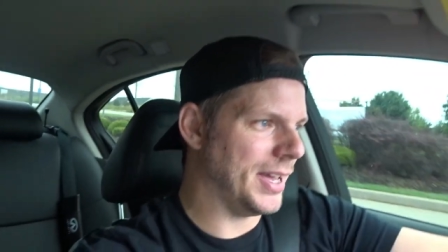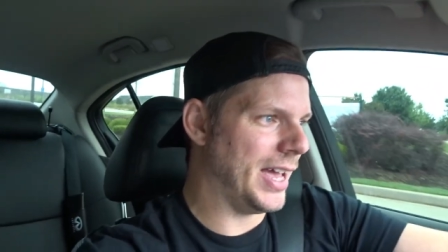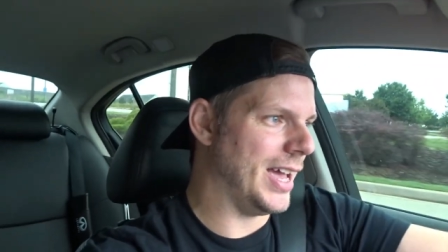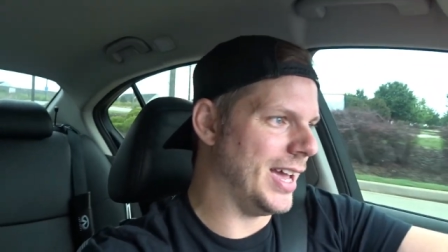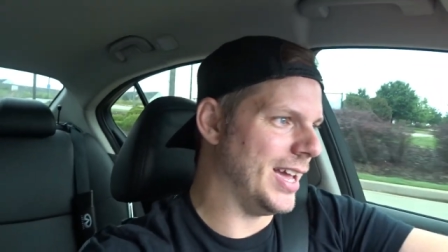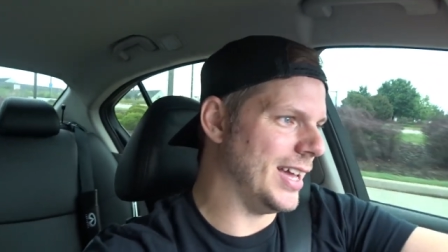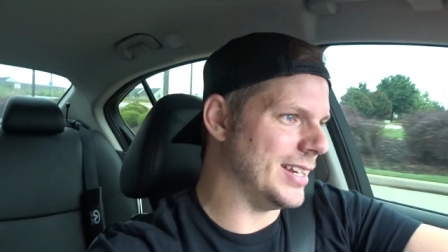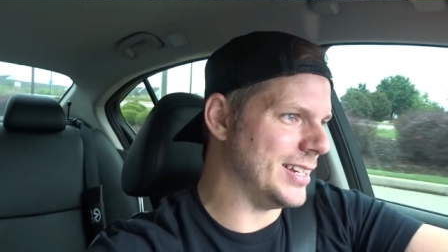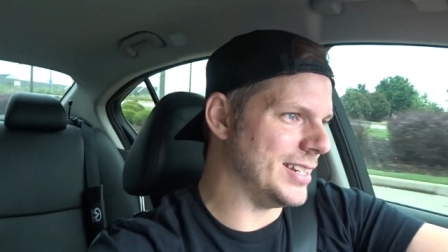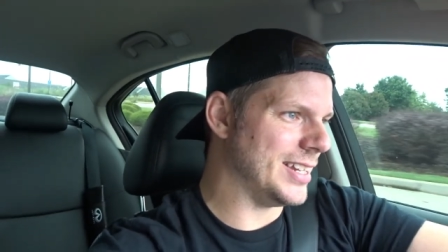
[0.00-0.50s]

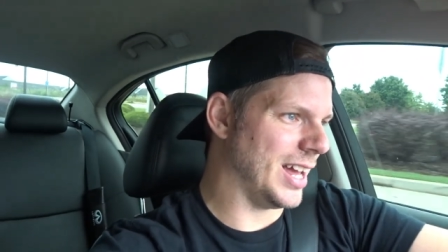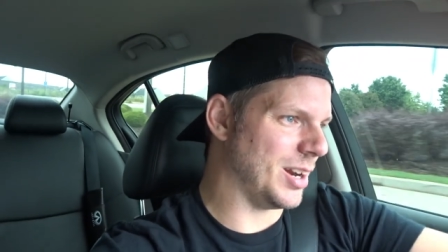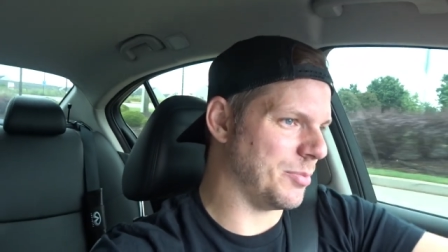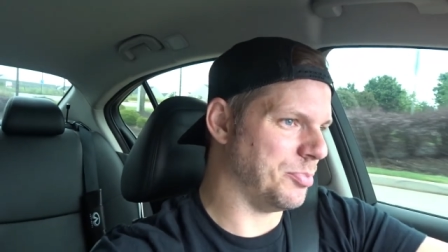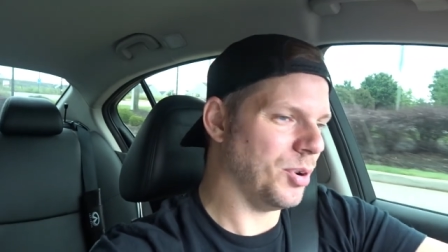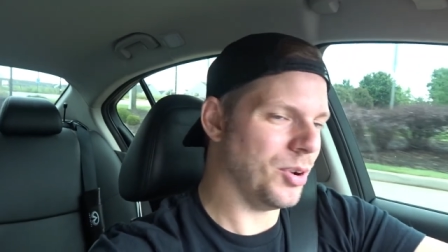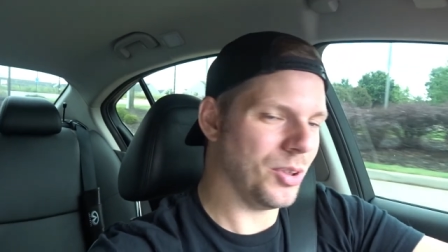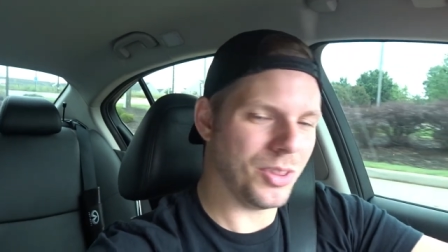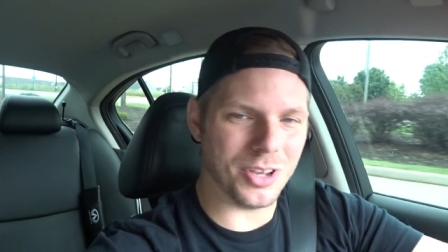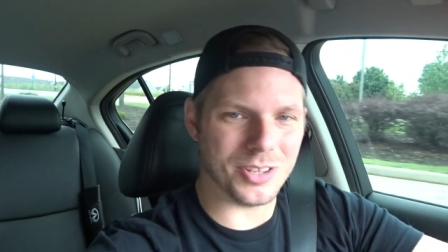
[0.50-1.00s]
and you got to
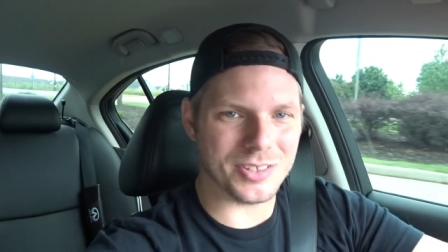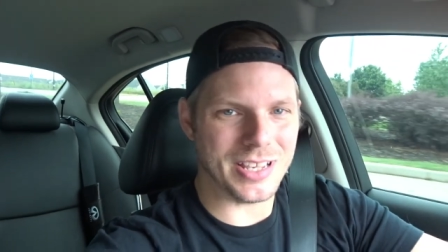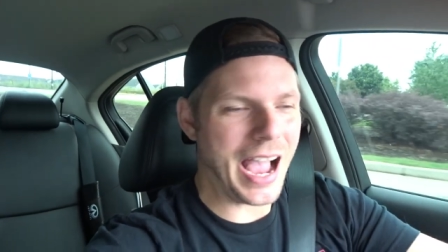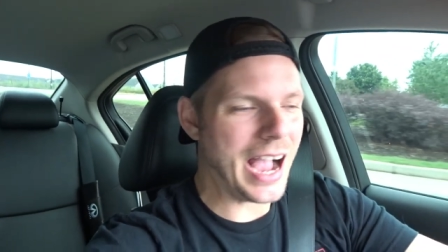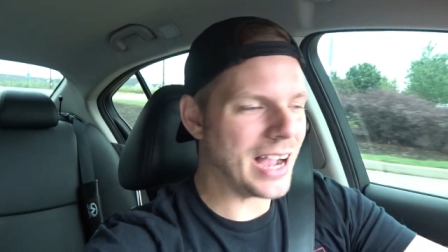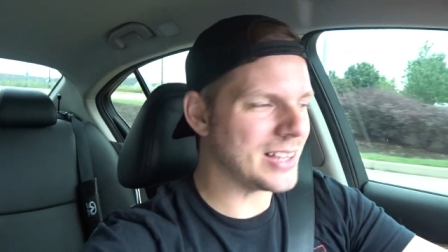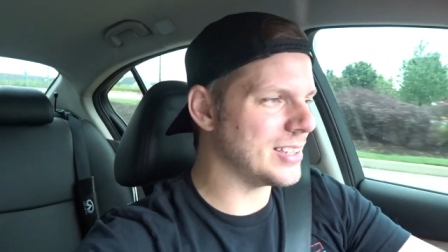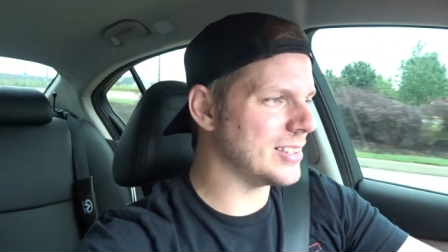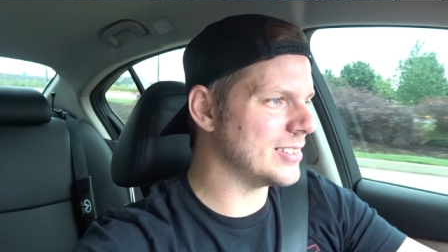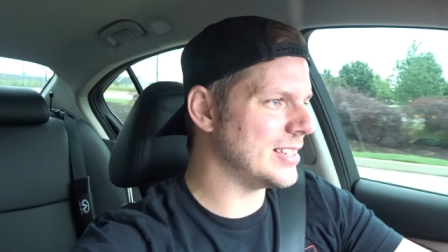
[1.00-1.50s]
pull those
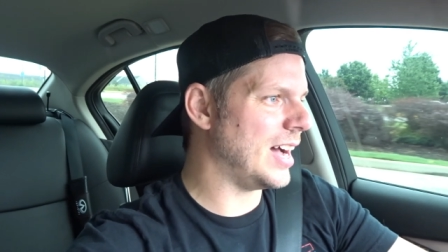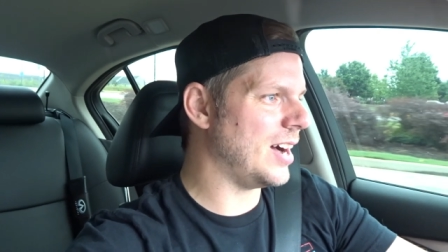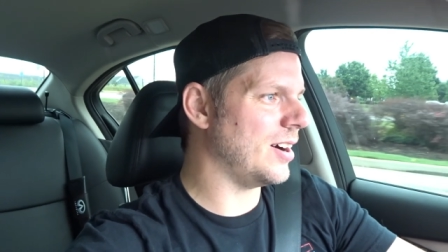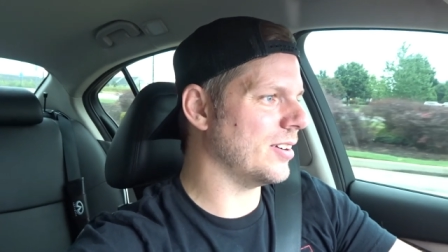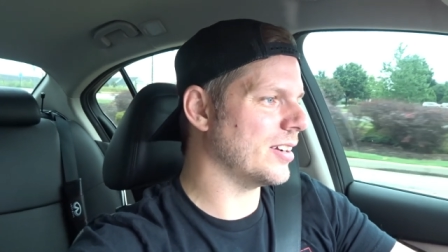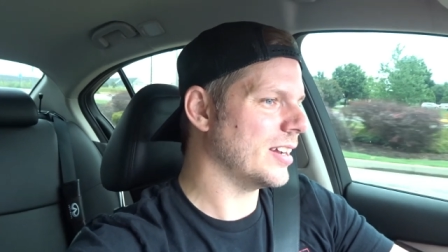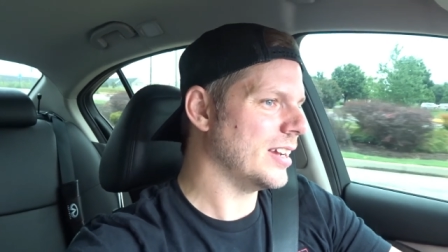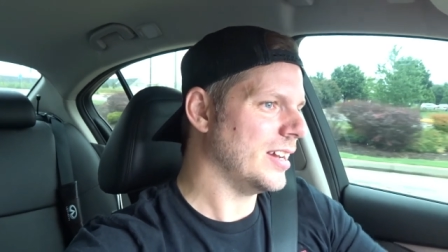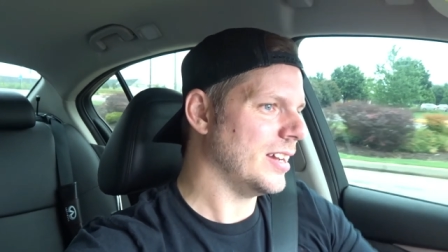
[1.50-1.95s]
axles out